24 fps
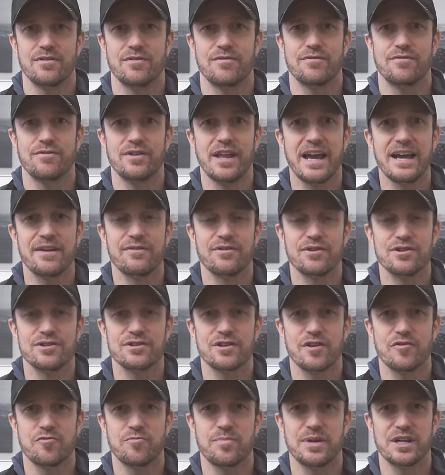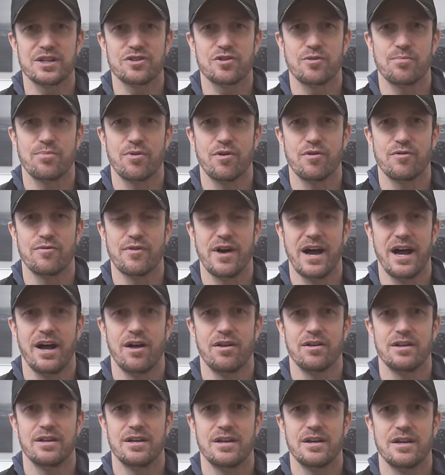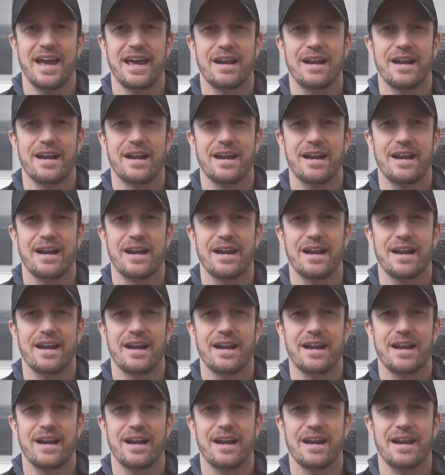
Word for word: flavors of picture profile,